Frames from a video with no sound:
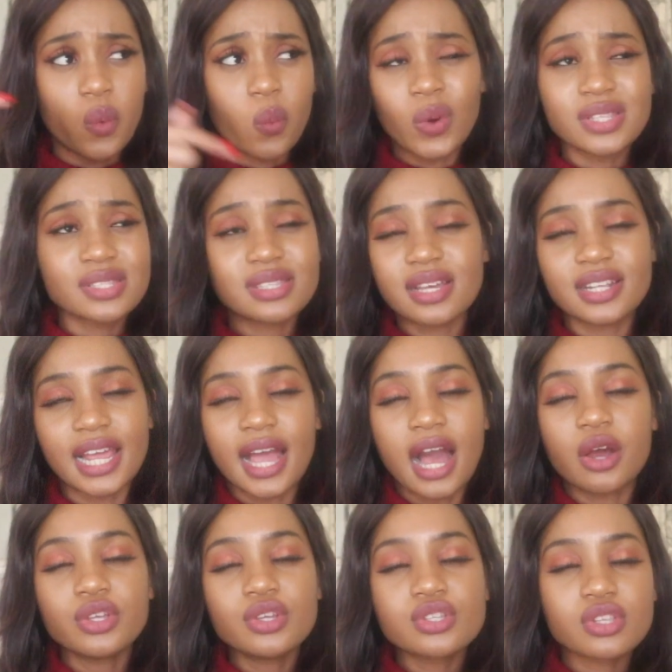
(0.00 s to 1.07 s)
What's the, like
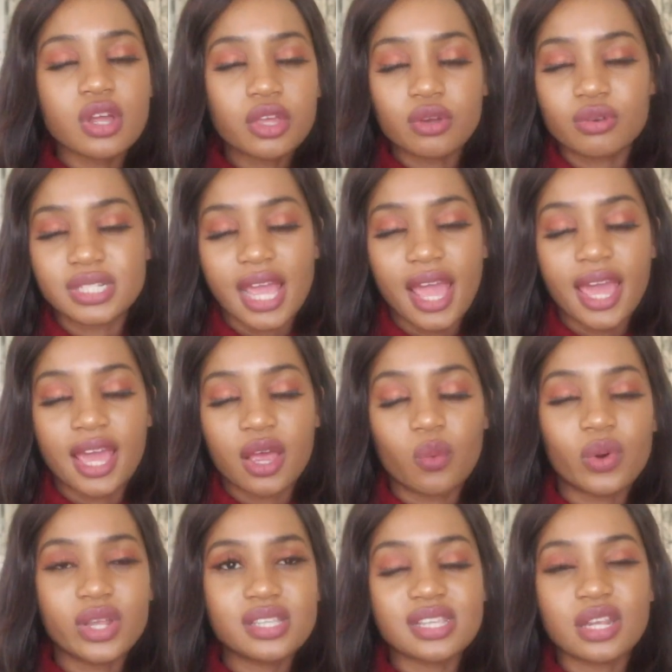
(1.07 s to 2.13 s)
how do you start your day?
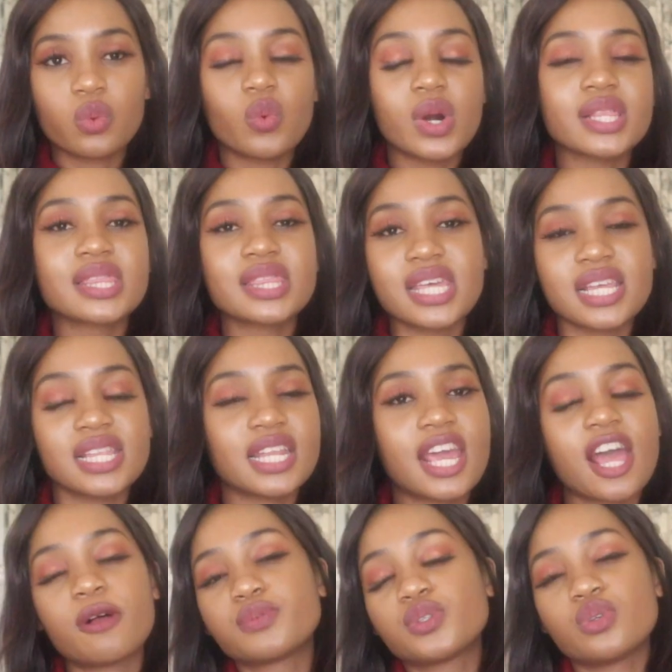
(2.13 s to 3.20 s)
What is that one thing that
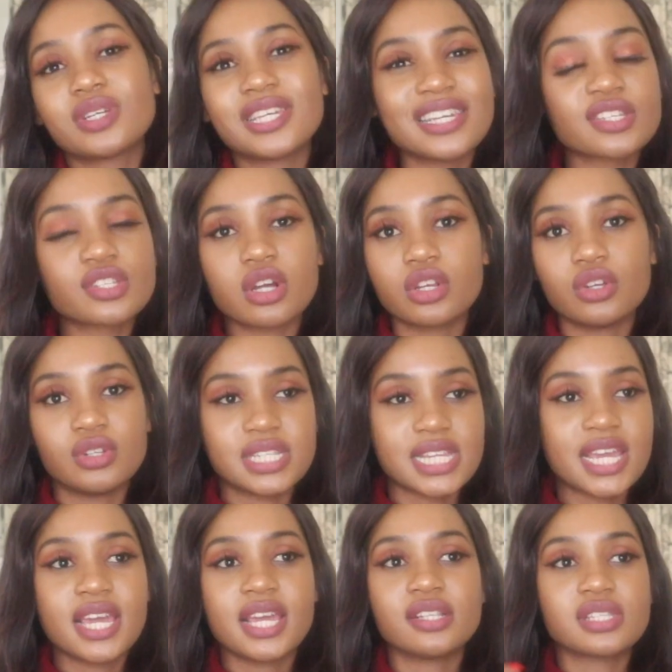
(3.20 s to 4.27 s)
helps you kickstart your
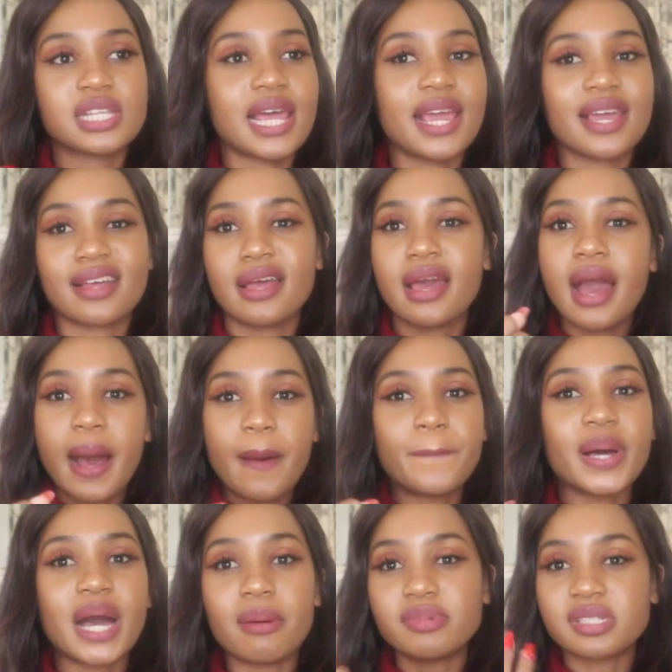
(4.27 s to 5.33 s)
day to like
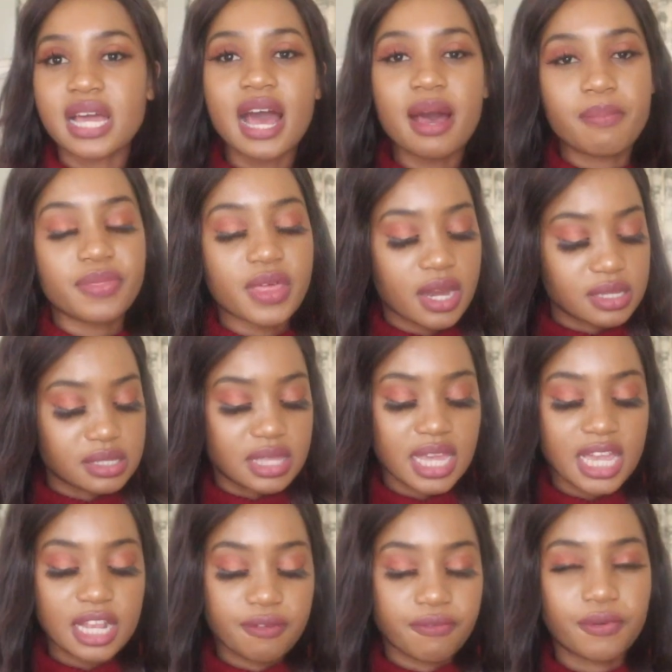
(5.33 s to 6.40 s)
pumped up that is
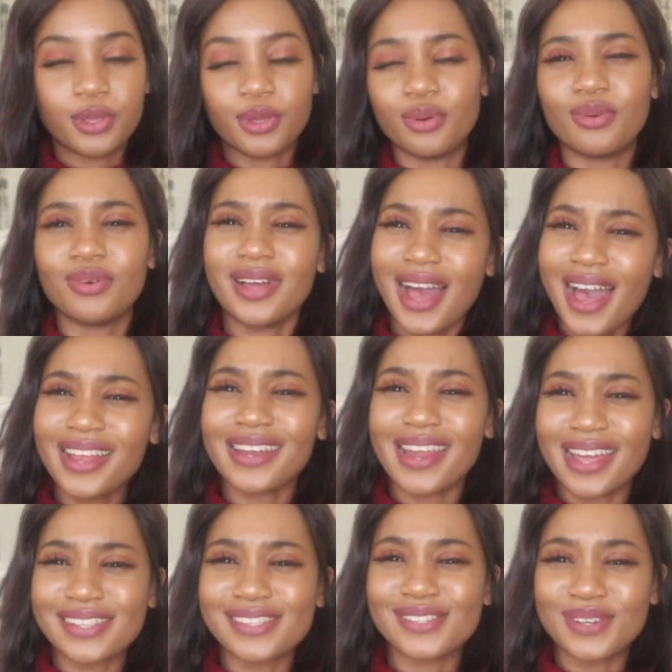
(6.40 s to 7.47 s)
the it for you? I'd
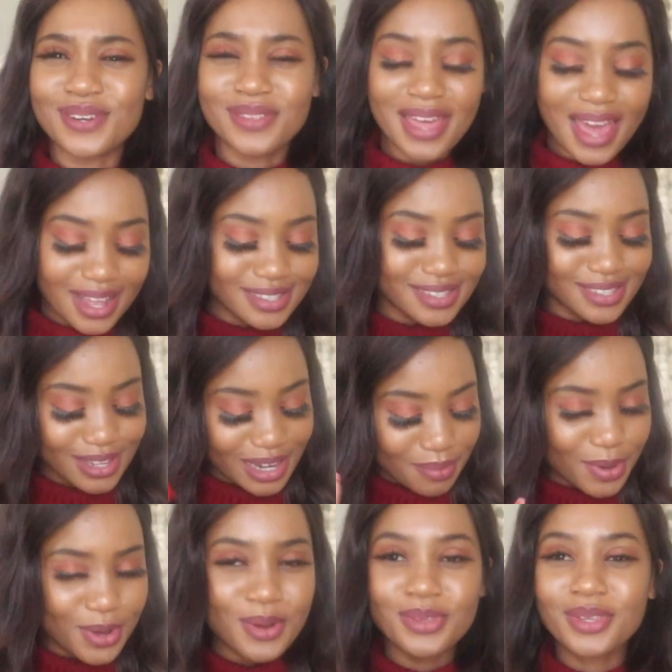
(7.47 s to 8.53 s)
like to know that. So
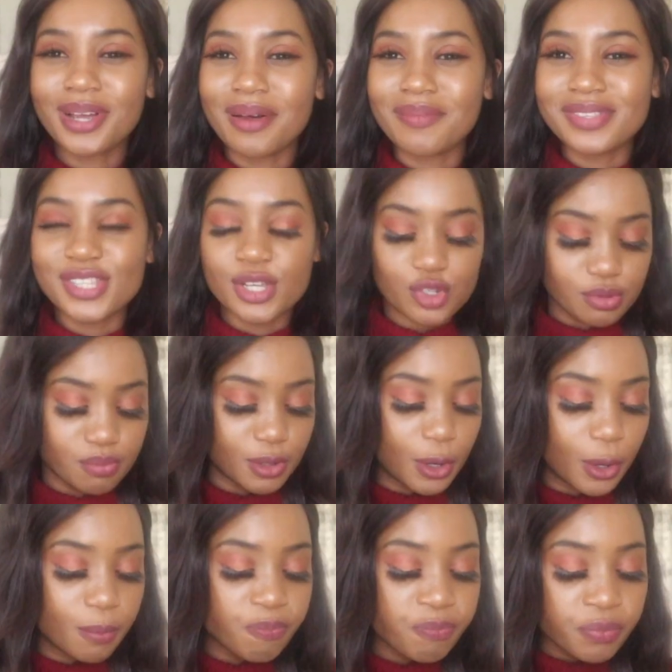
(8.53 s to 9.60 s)
let me know in the comment section below.